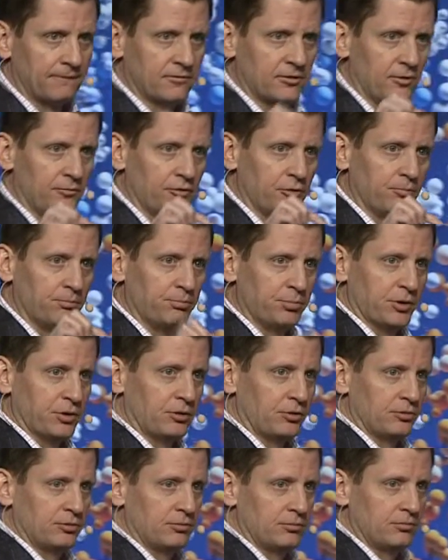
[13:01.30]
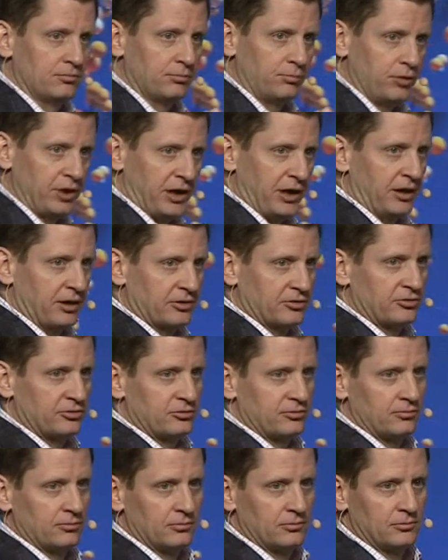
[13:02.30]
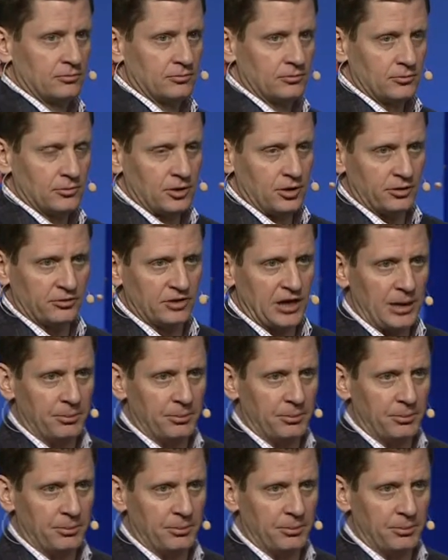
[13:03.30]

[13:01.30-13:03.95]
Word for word: So if you build products on